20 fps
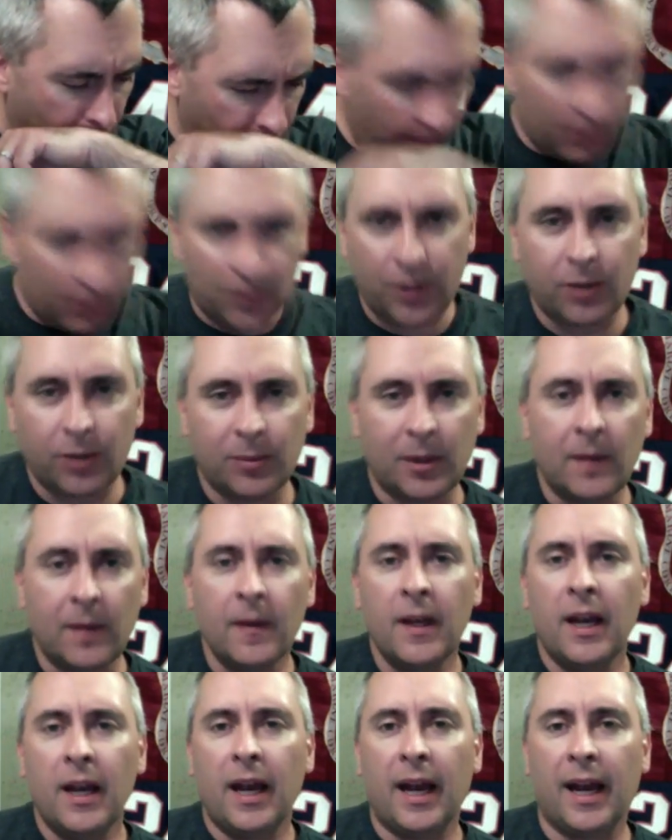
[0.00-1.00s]
Excuse me.
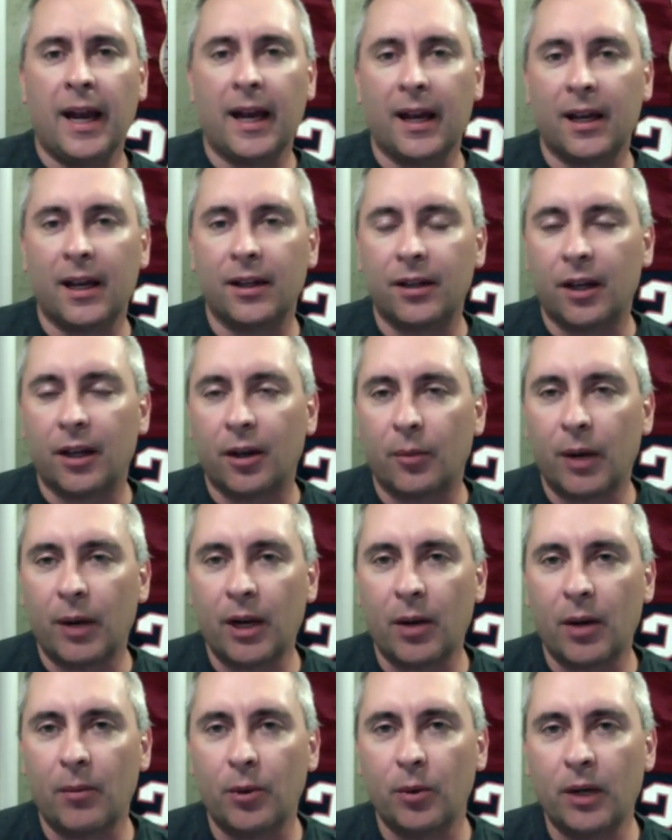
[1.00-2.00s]
And right
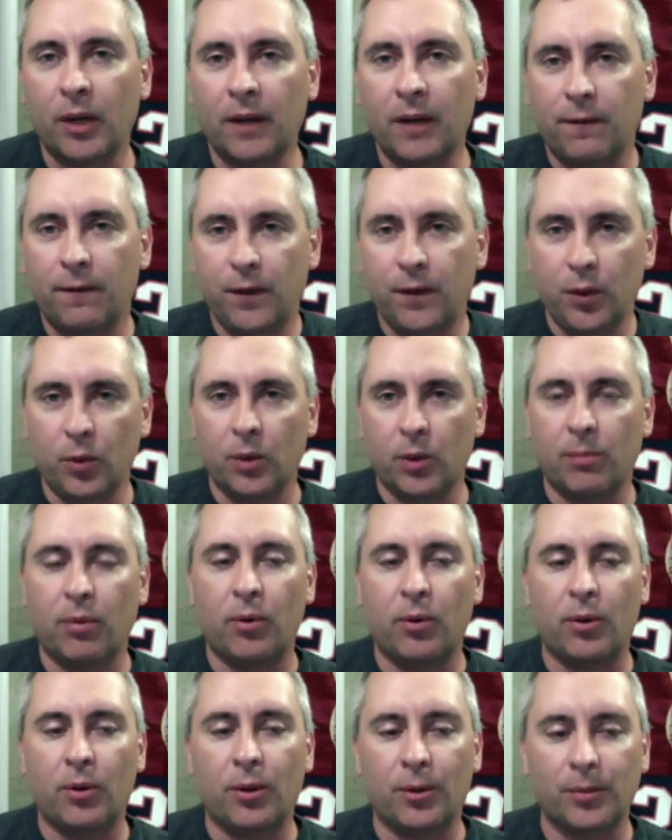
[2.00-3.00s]
now I'm doing a viewer
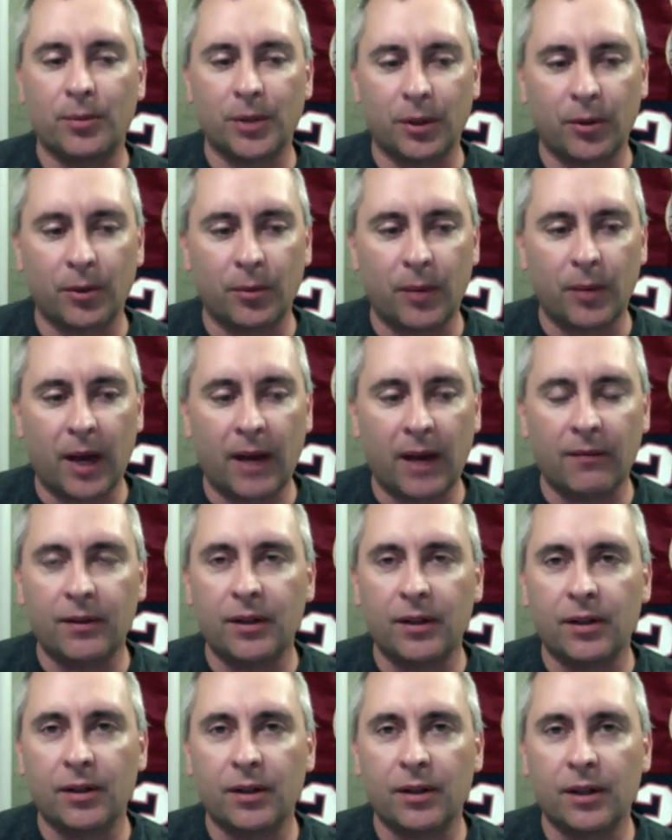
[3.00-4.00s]
poll. So
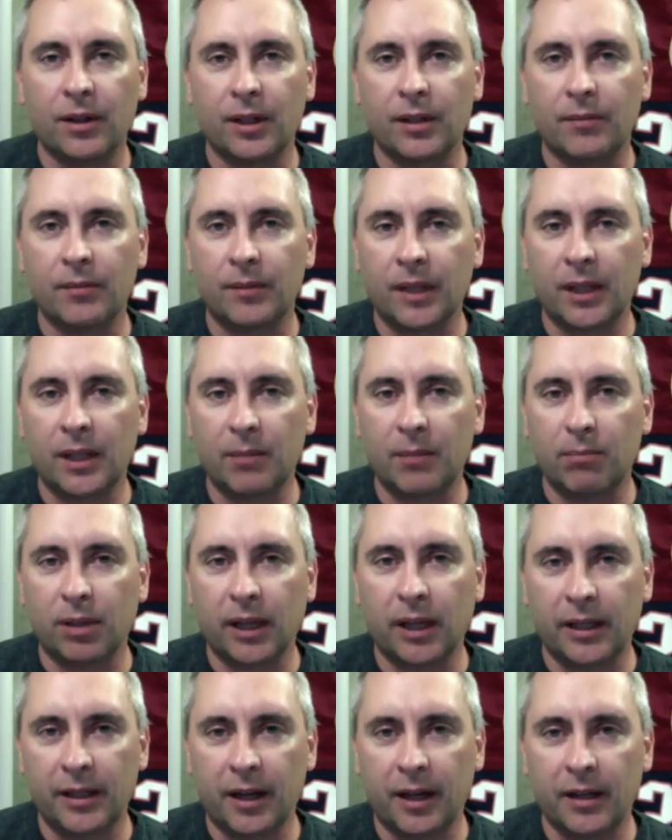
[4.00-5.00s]
after the
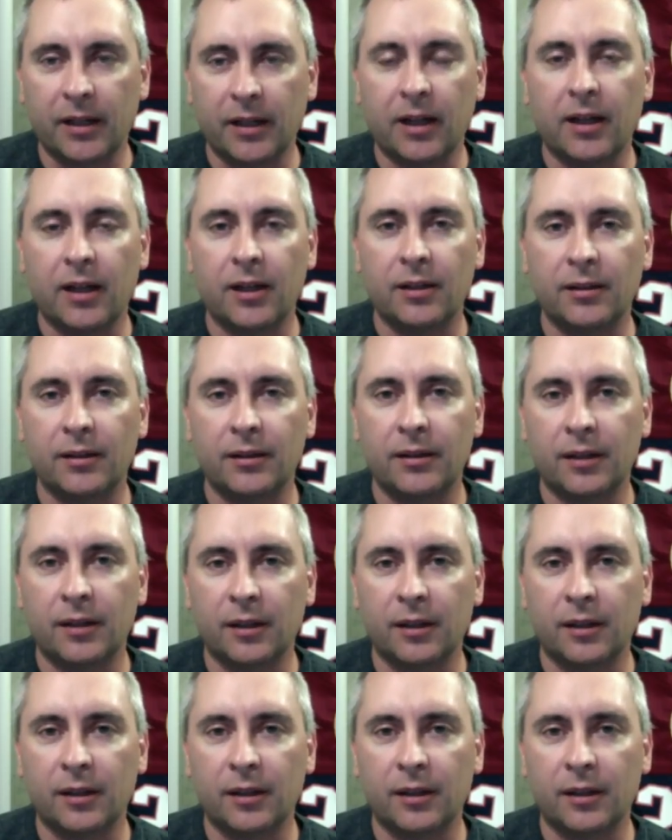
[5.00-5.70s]
play.com,